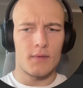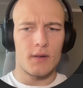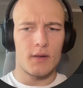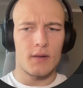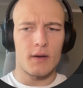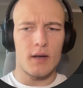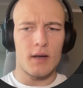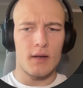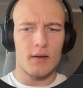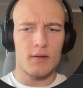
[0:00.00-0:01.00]
and then
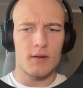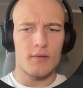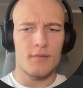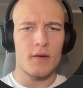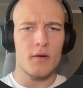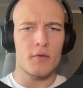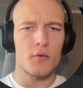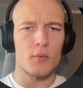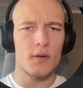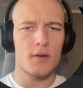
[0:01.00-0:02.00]
add a feather
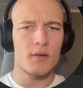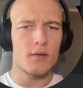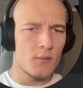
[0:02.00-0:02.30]
to it,